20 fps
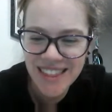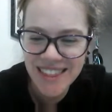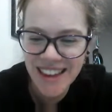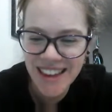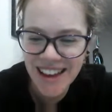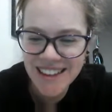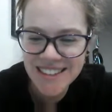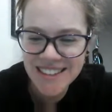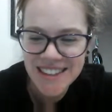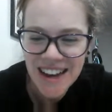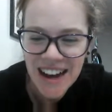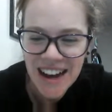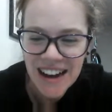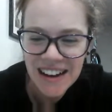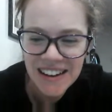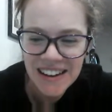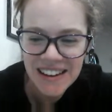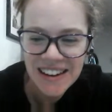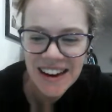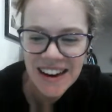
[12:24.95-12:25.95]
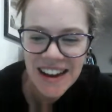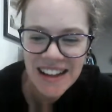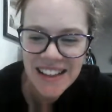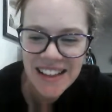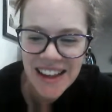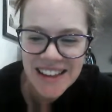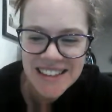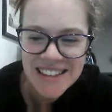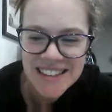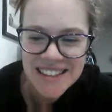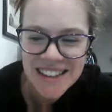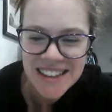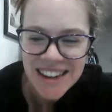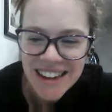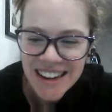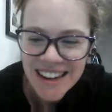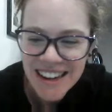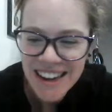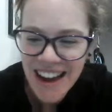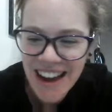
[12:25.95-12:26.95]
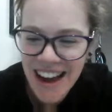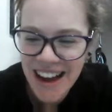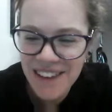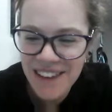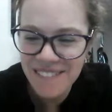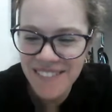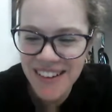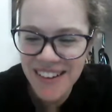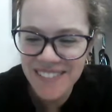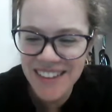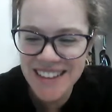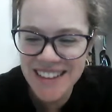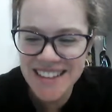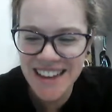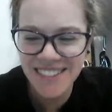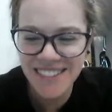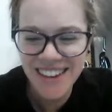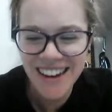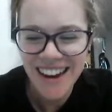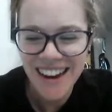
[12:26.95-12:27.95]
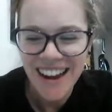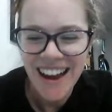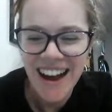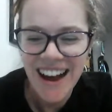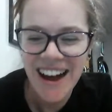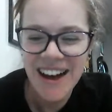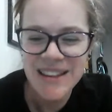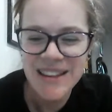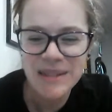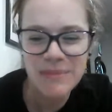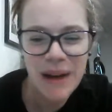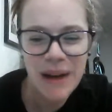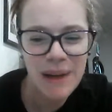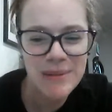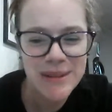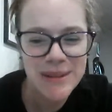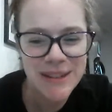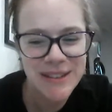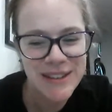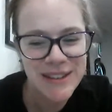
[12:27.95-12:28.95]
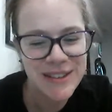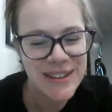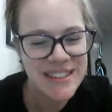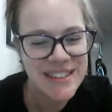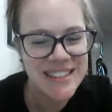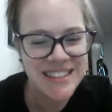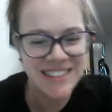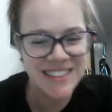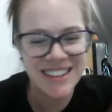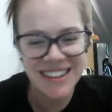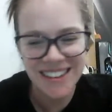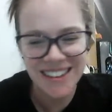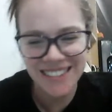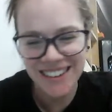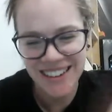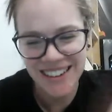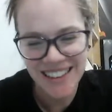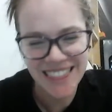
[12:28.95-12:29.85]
Thanks, RLS 117. Awesome obstacles course, cheerio.